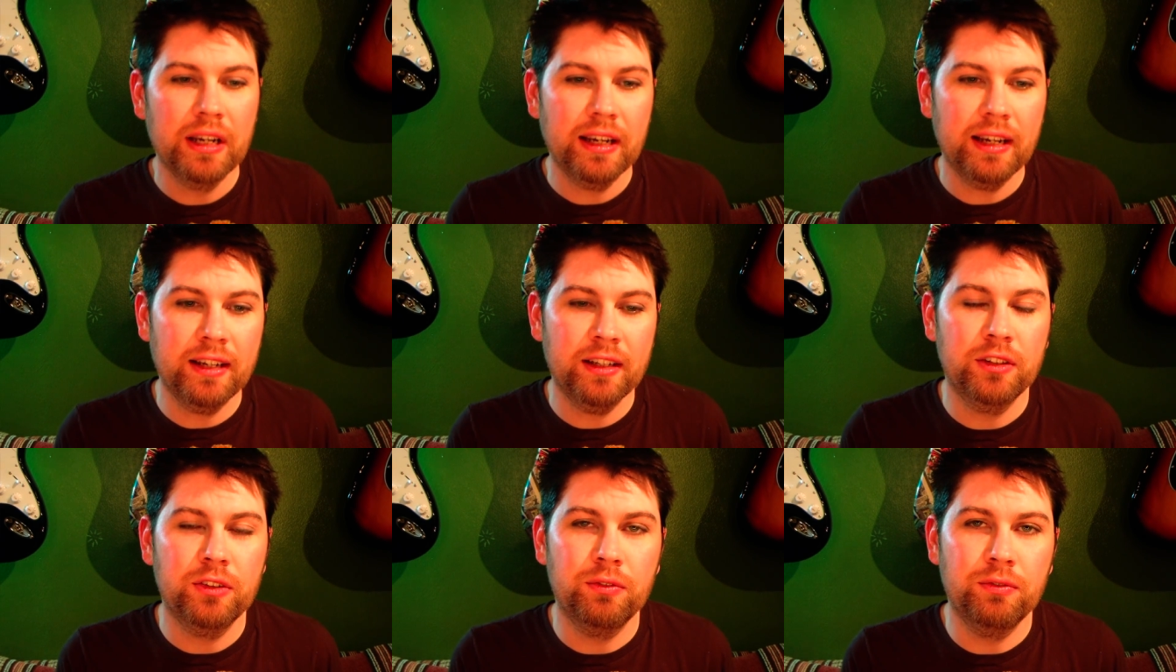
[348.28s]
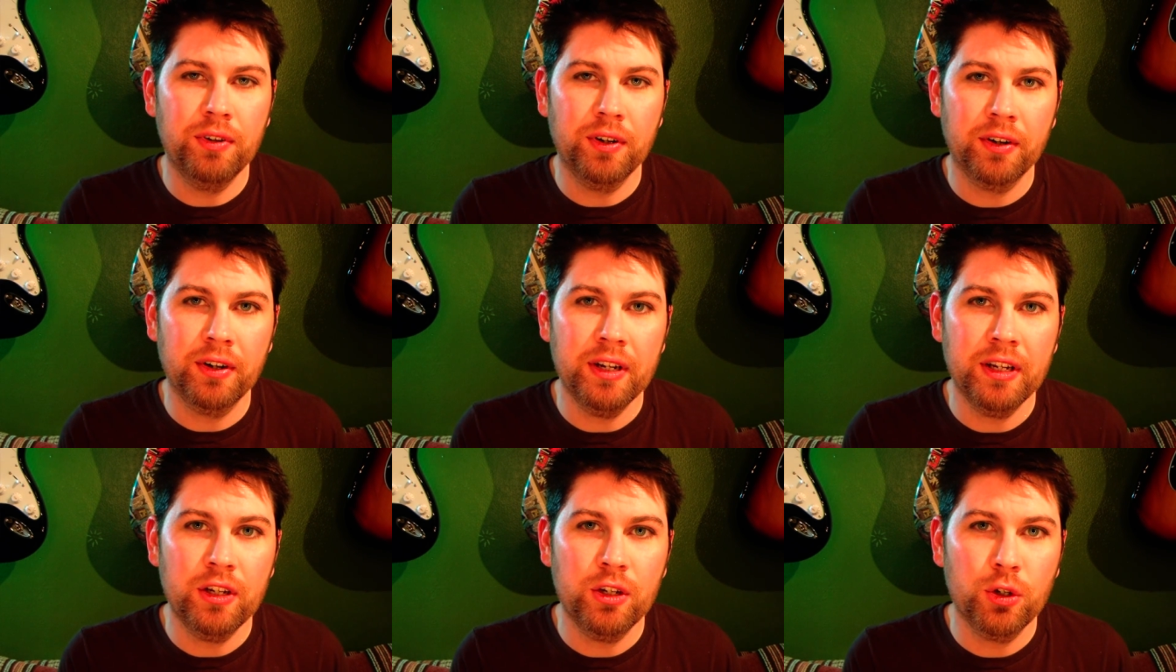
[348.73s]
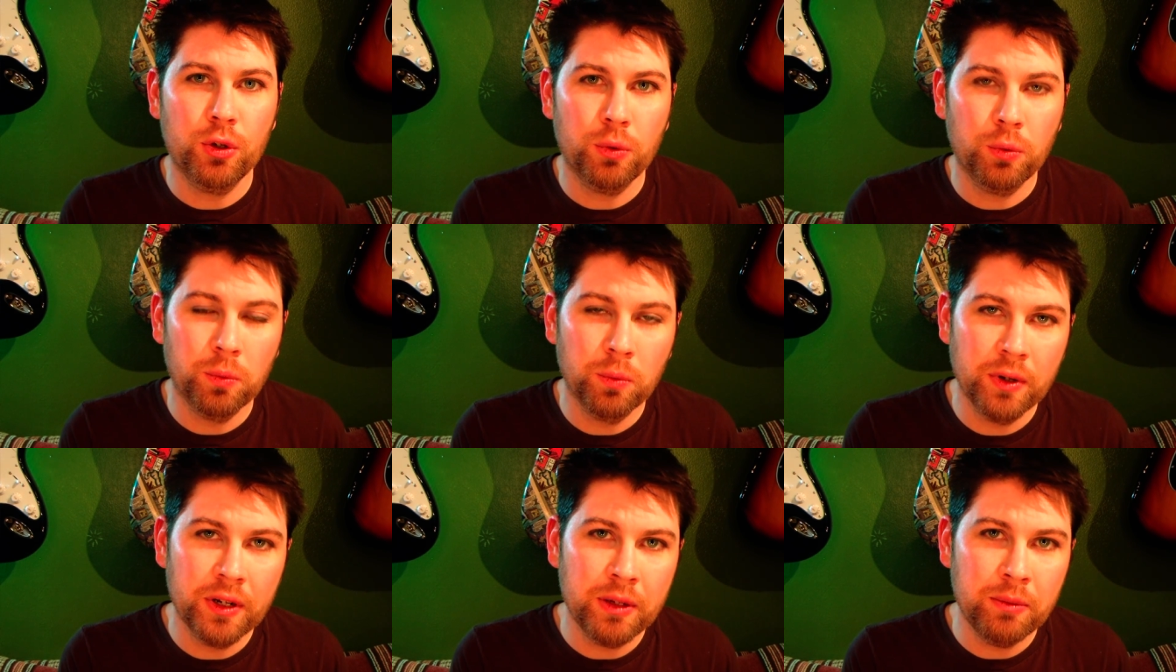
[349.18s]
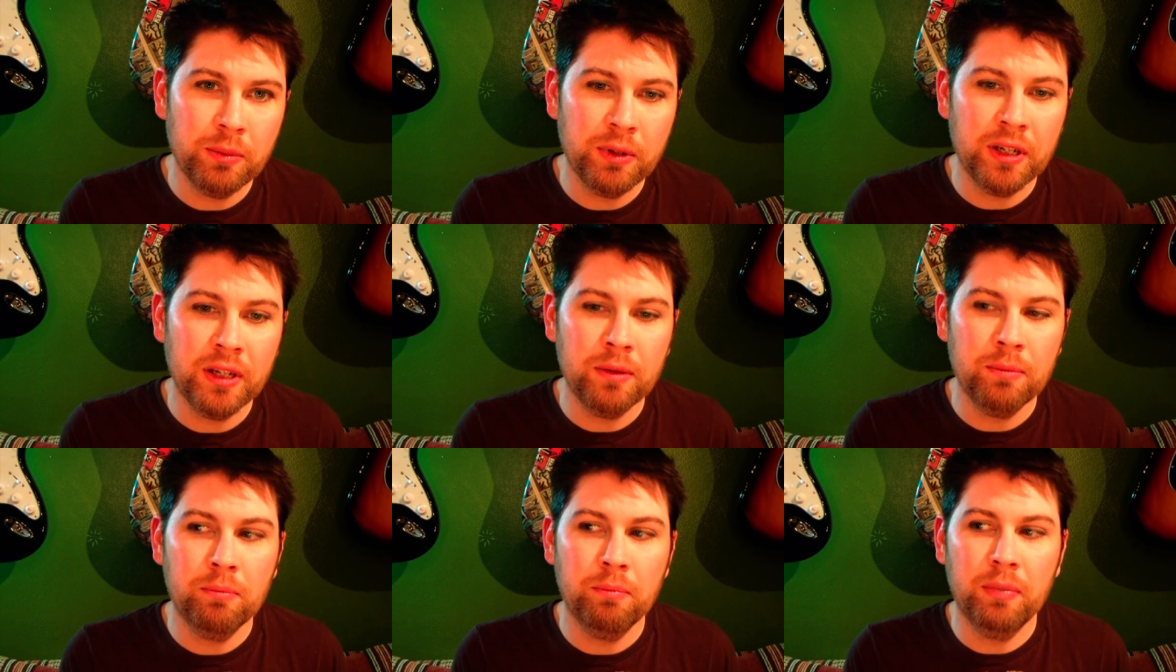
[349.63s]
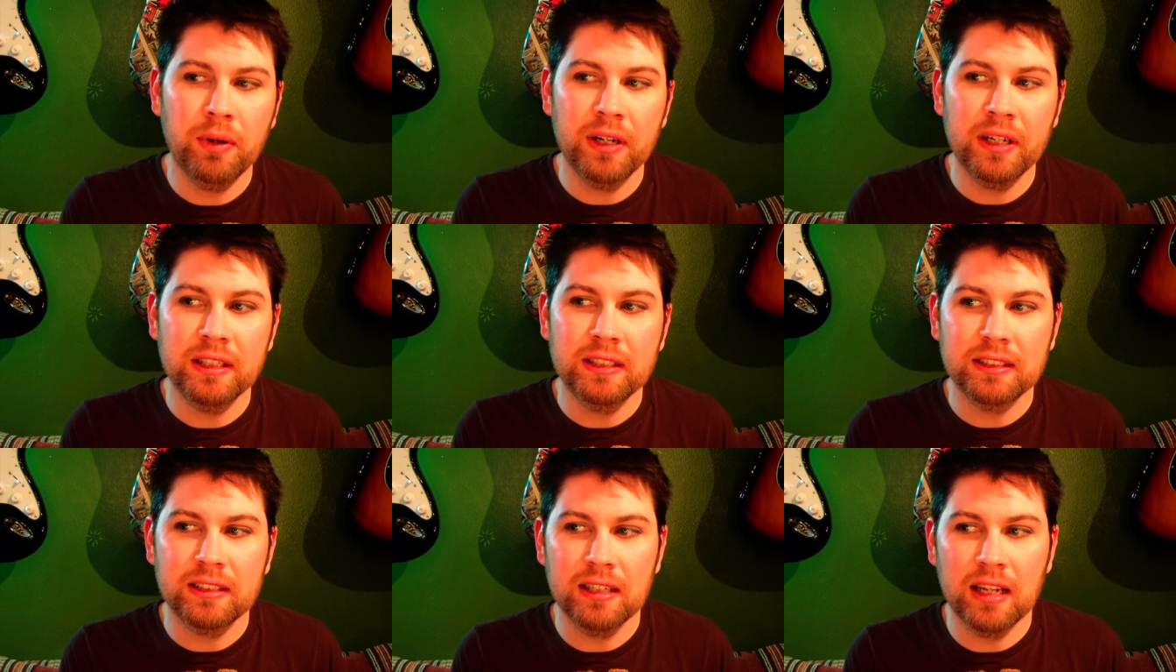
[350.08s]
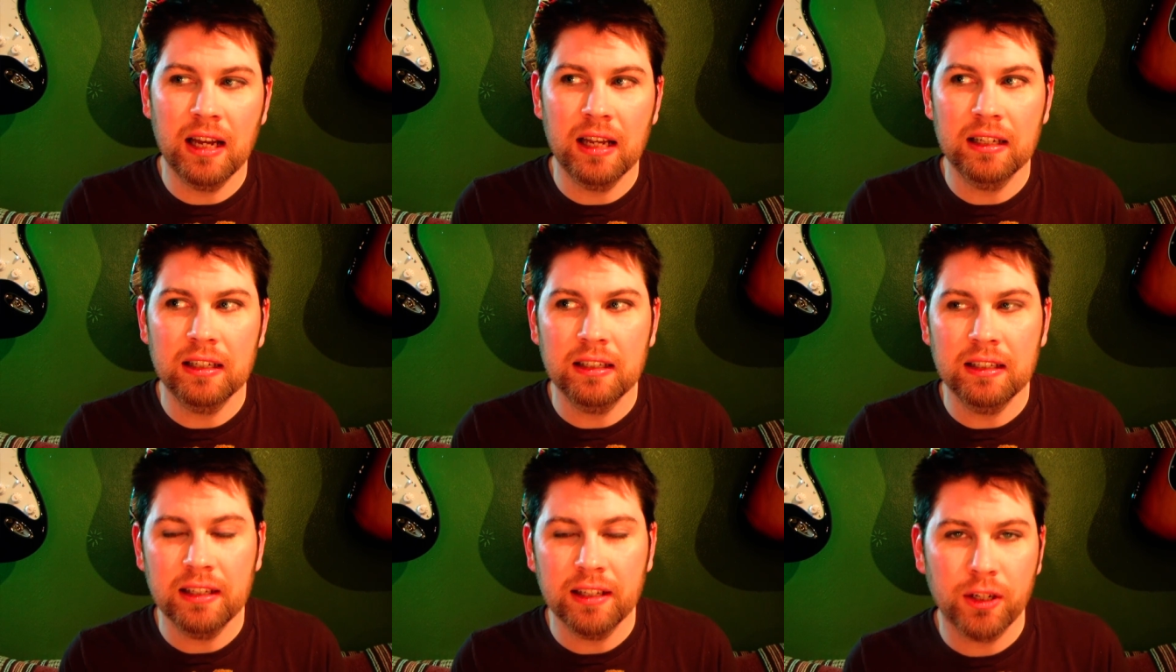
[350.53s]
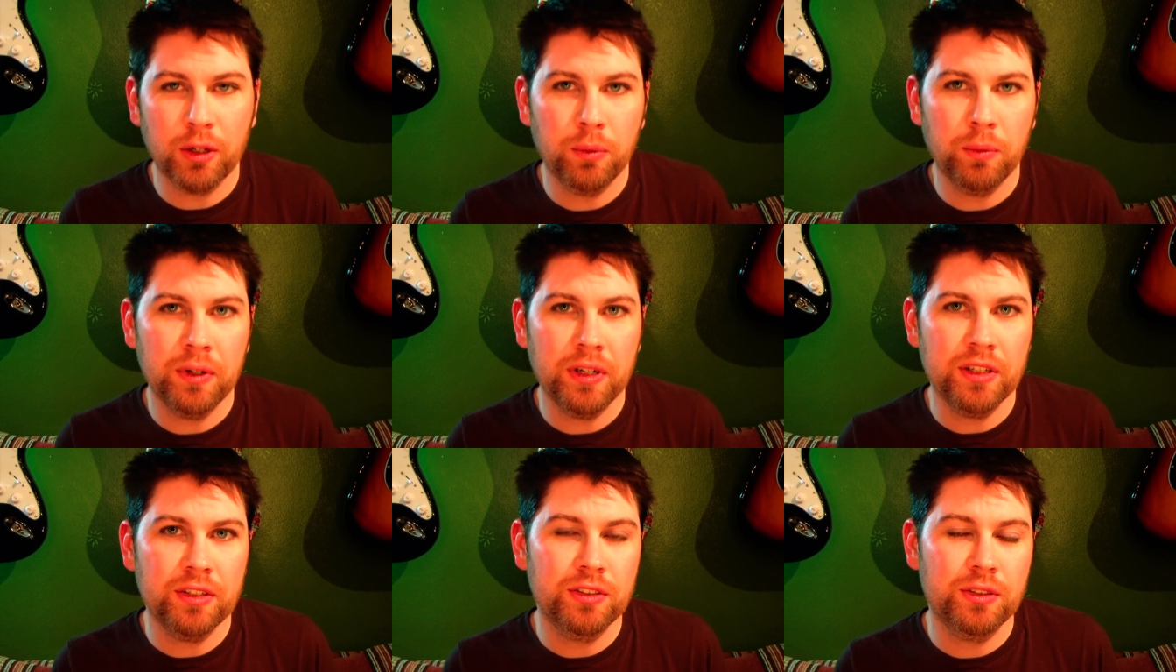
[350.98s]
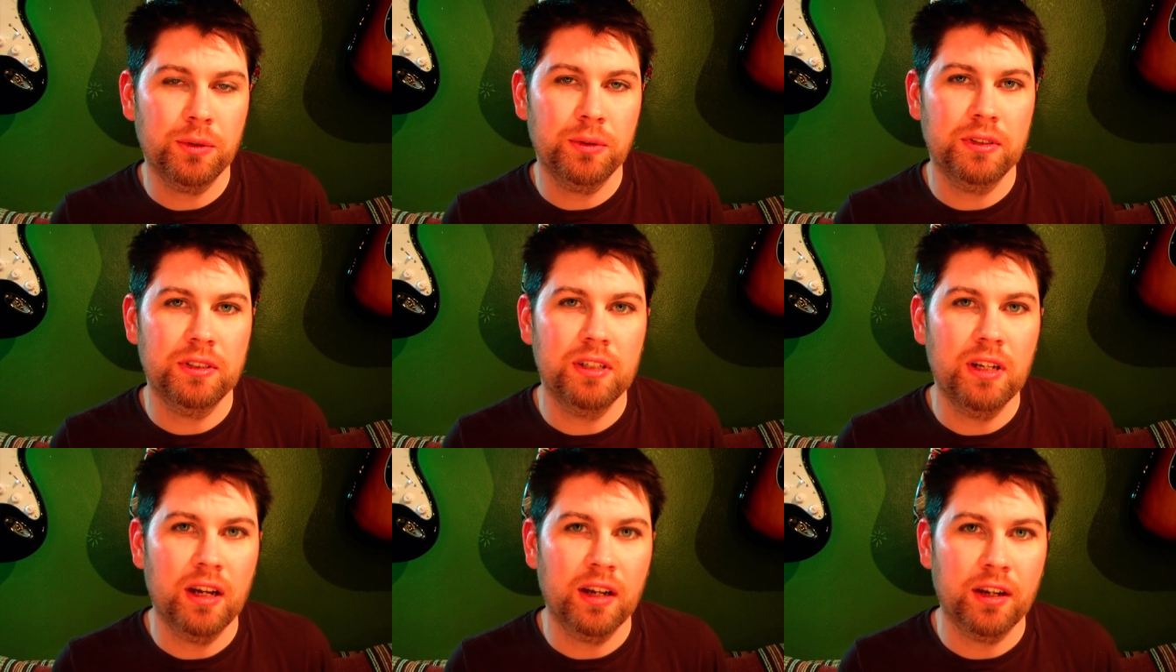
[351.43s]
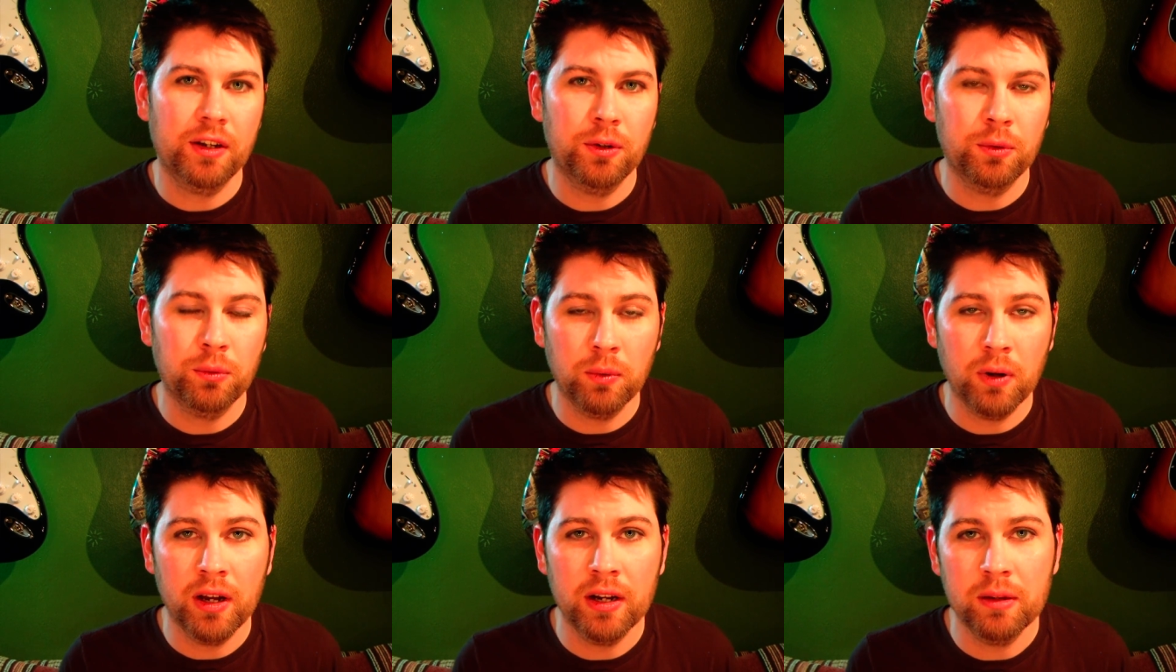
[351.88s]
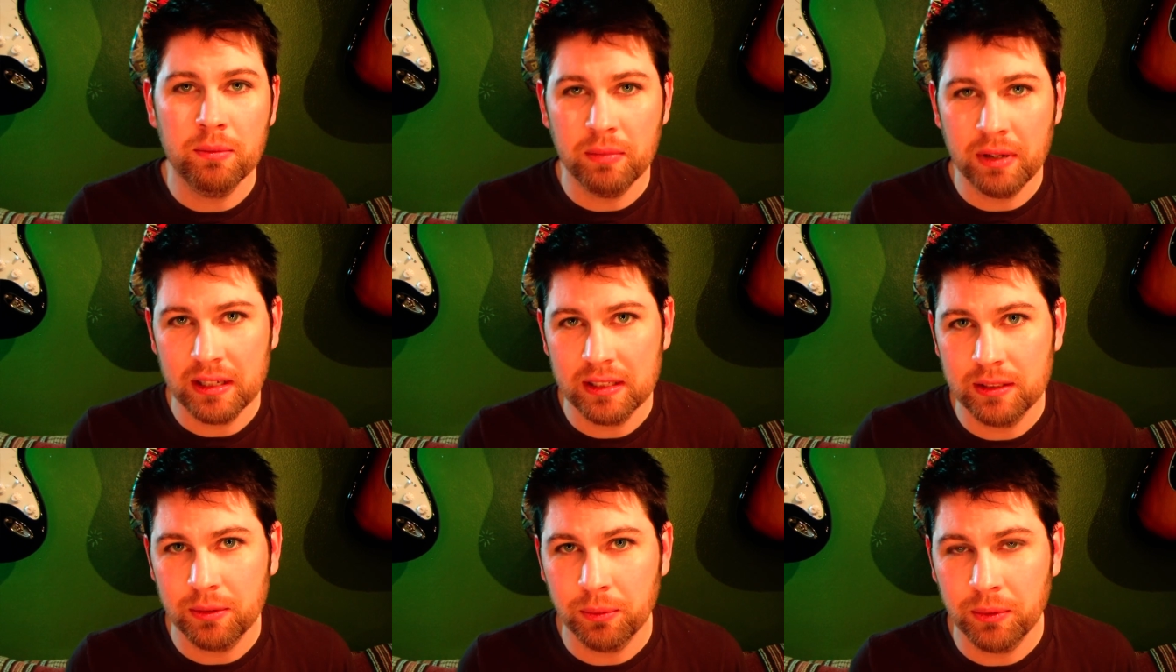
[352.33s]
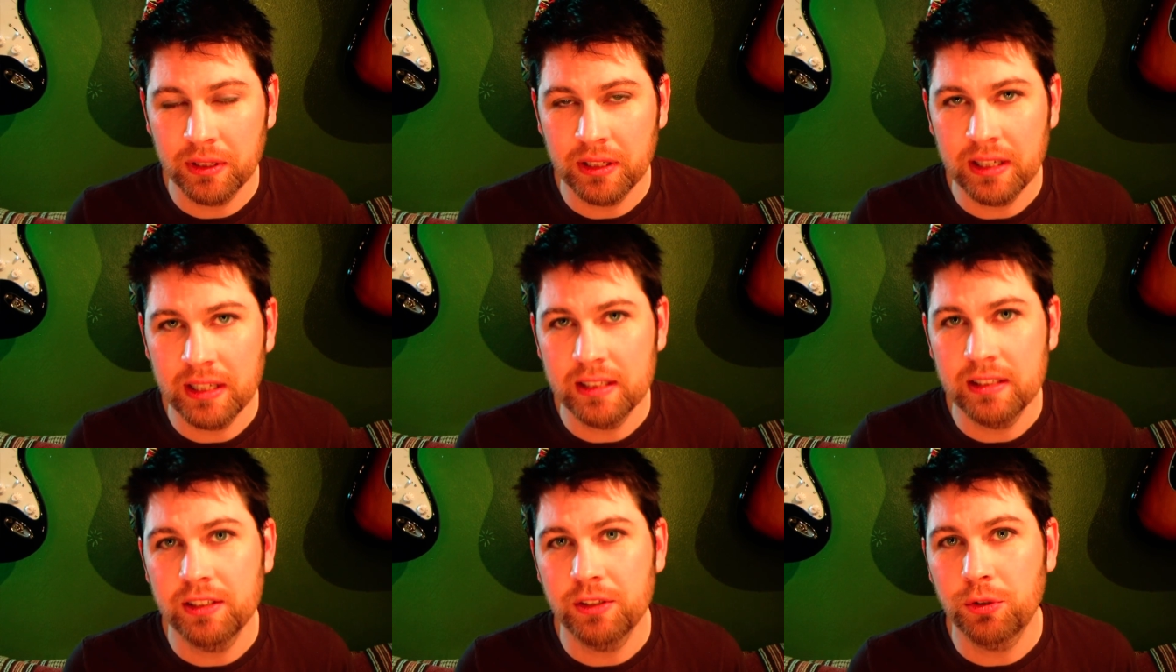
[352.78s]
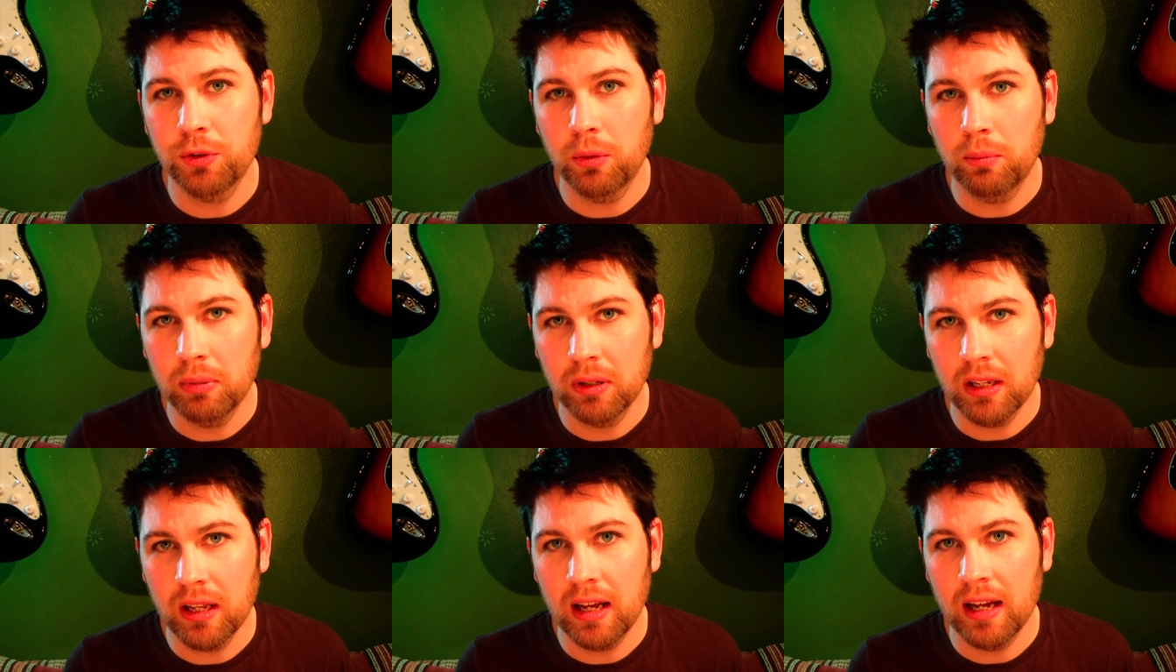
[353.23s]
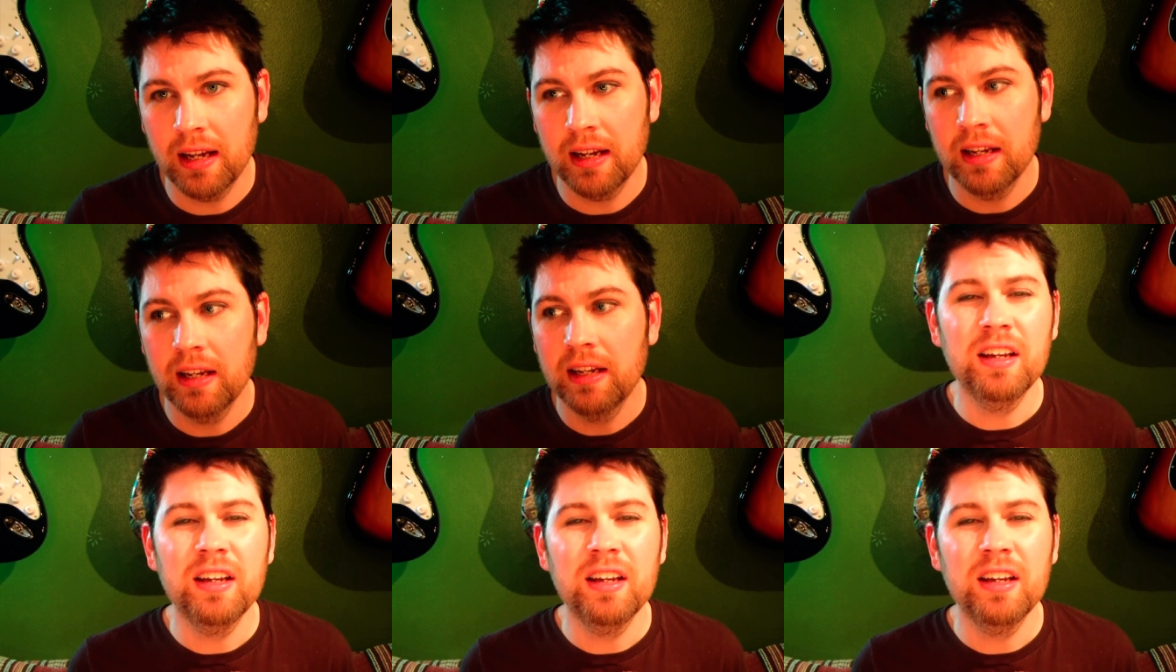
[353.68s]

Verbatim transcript: it's very creamy, but it's not liquidy, so it's not gonna run. It makes it really easy to apply.